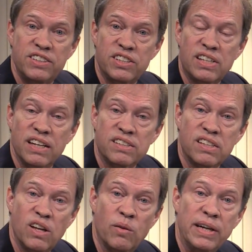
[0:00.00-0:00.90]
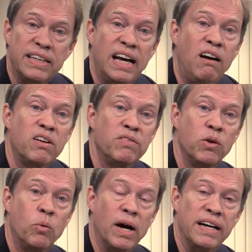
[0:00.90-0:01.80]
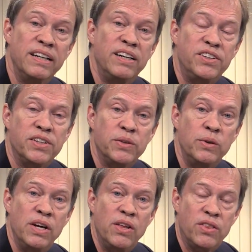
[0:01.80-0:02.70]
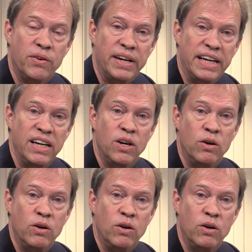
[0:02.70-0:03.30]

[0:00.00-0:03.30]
is just that slowing down of the 1, 2, 3,